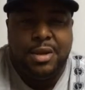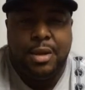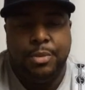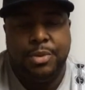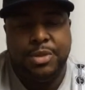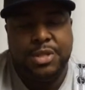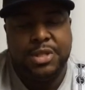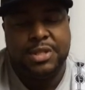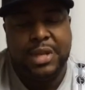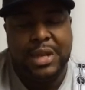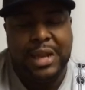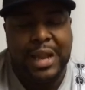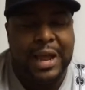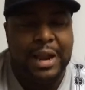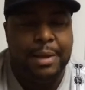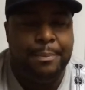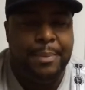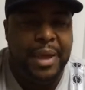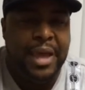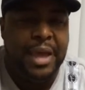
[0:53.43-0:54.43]
was just a
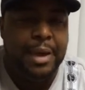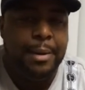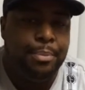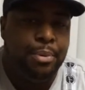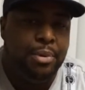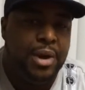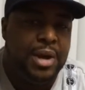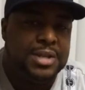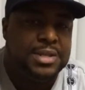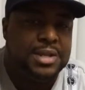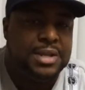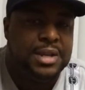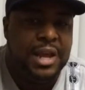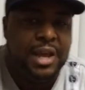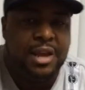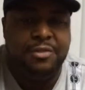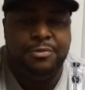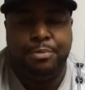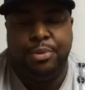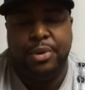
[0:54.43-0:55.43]
lot of bad press and
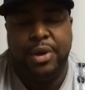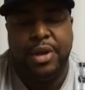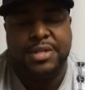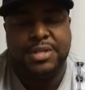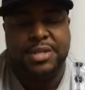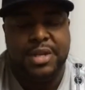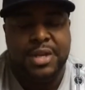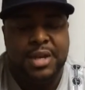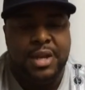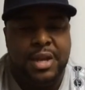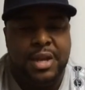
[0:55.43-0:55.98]
negative press